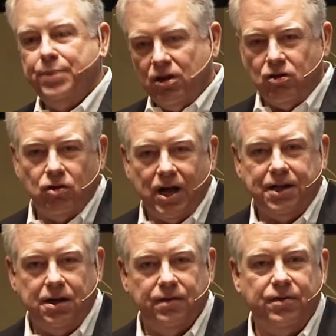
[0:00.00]
business
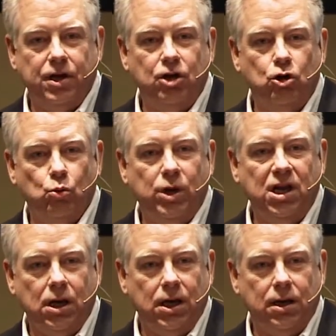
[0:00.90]
activity do we
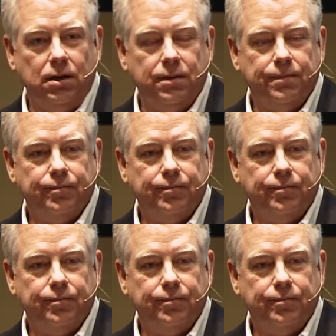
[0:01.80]
need